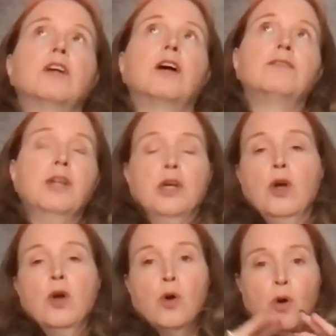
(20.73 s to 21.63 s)
off,
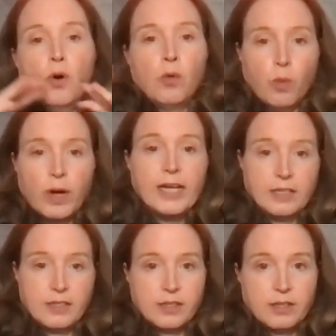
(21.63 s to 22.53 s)
what
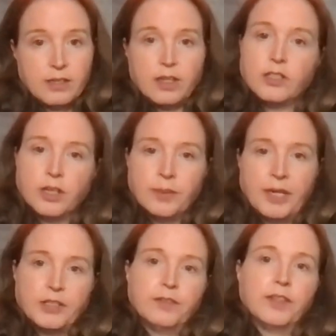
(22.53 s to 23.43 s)
is a
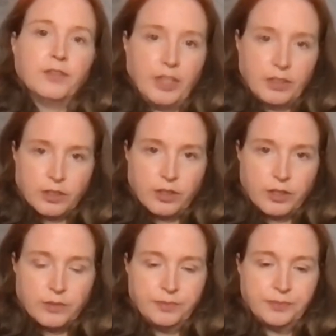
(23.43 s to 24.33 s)
termination for convenience clause?
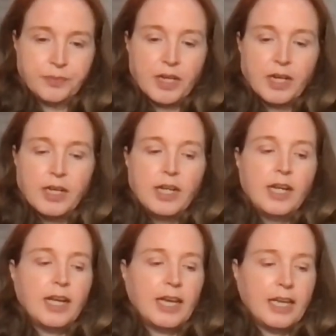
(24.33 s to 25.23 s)

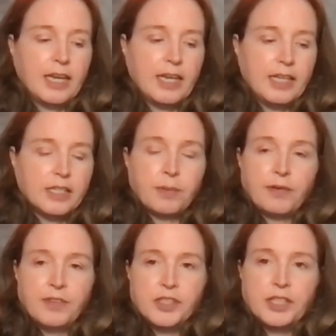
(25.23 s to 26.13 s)
It is a
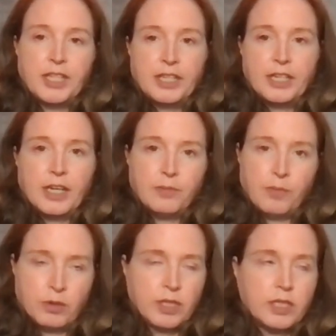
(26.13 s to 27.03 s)
provision
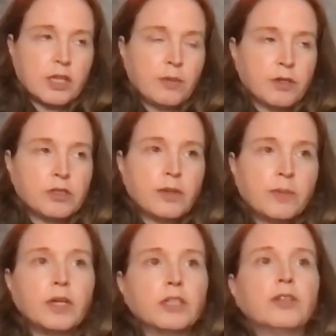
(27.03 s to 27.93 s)
mostly in commercial
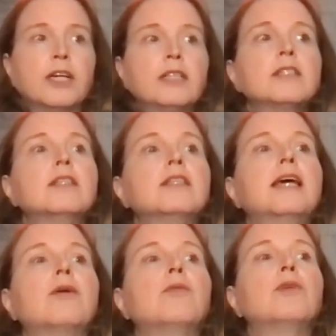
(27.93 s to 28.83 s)
subcontracts
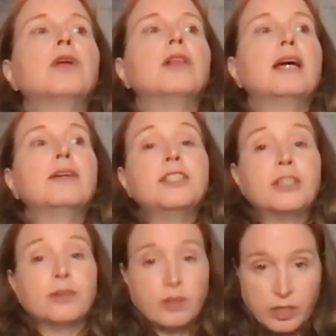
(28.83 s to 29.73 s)
that would allow the
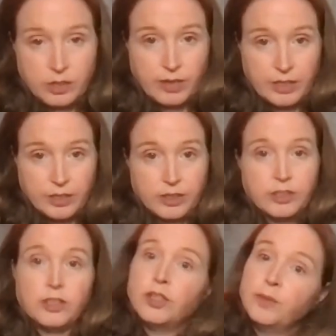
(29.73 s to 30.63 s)
general contractor to
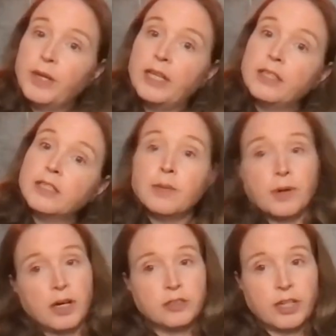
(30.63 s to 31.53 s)
terminate the
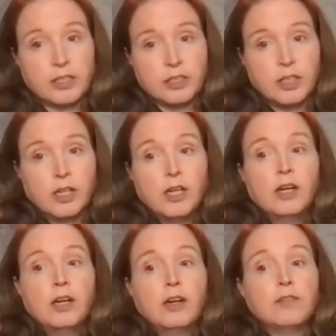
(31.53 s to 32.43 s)
subcontractor
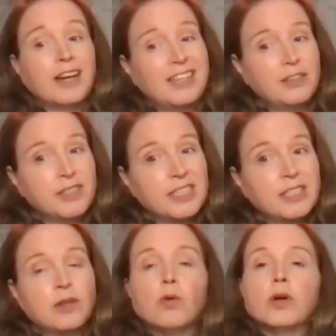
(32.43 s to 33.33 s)
for any
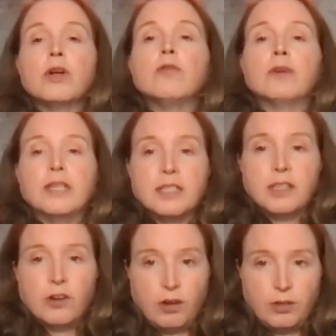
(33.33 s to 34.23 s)
reason or no reason
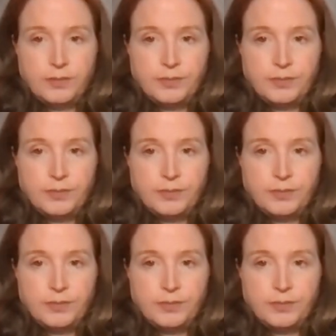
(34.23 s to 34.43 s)
at all.